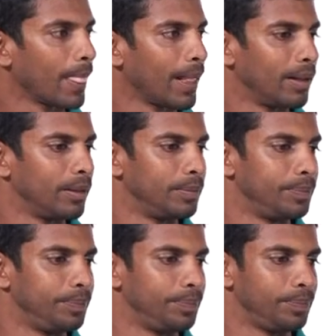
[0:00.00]

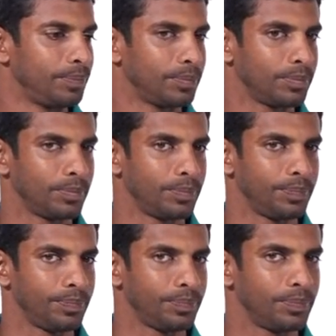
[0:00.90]

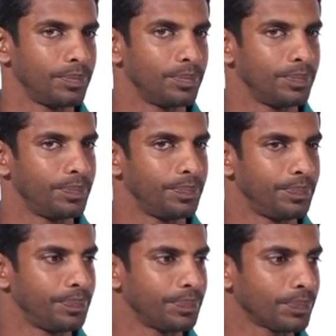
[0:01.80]

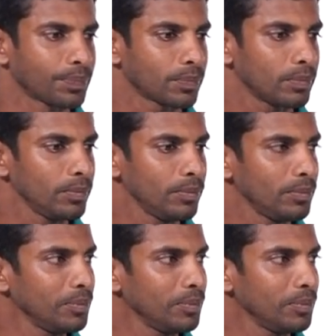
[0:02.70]
No words are spoken by the person on screen.